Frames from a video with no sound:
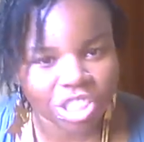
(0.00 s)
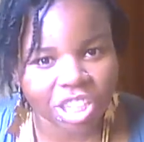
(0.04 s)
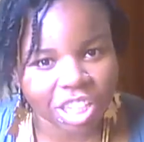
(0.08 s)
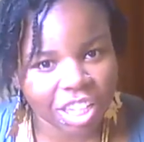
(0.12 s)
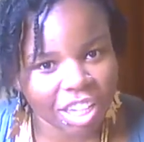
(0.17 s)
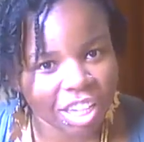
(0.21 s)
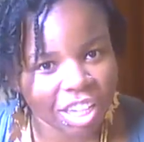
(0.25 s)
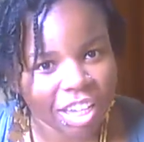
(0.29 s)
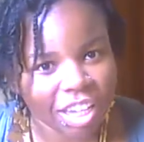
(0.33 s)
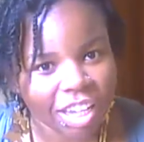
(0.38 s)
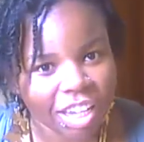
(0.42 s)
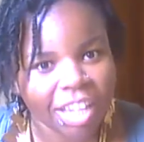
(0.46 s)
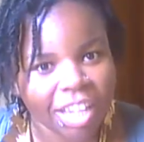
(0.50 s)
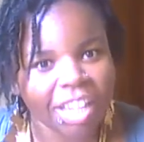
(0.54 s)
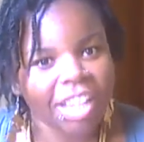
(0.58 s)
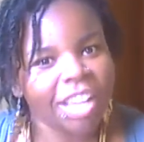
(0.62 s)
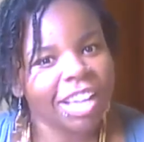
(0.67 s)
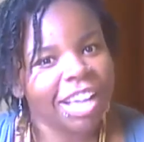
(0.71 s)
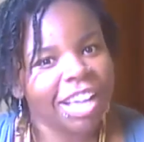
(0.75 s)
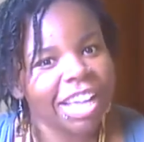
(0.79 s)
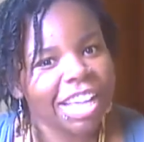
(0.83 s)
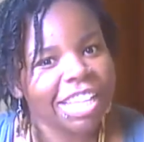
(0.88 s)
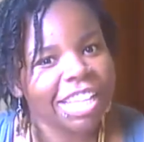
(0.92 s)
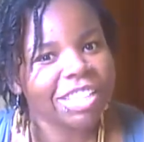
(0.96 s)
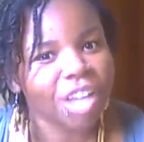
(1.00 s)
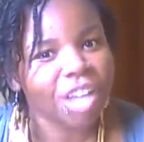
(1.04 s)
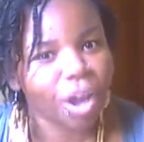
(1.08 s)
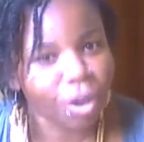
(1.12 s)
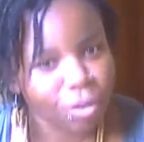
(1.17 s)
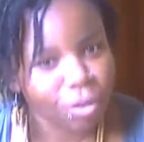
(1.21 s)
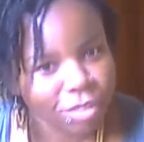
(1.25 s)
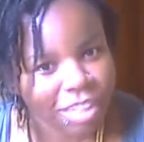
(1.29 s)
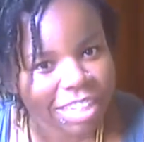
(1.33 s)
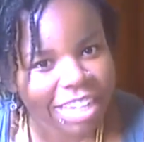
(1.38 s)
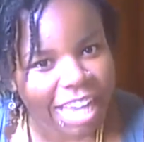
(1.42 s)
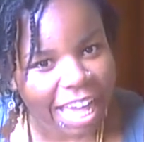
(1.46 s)
She is
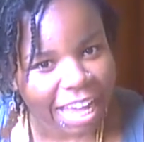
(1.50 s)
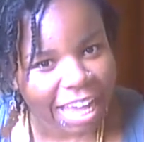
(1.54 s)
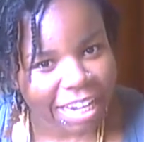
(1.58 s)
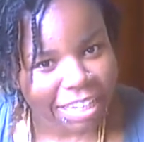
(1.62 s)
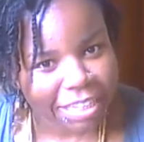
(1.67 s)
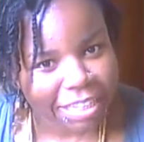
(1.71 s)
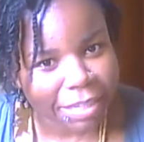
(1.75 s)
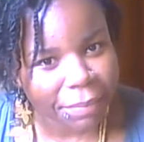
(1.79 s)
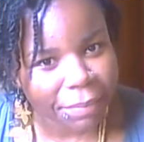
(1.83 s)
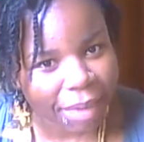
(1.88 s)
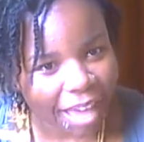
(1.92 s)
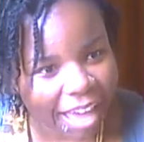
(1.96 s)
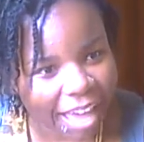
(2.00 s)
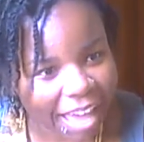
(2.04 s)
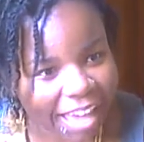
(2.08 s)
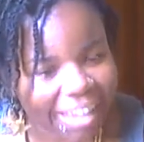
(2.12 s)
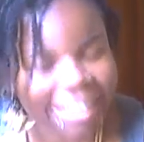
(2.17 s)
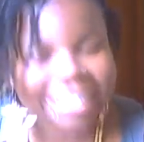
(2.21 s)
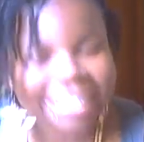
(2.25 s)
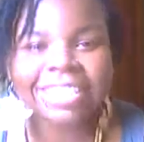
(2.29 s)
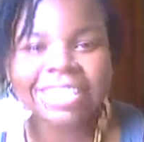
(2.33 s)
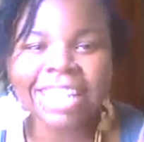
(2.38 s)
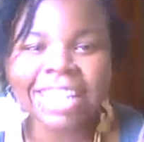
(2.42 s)
holding Natalie back.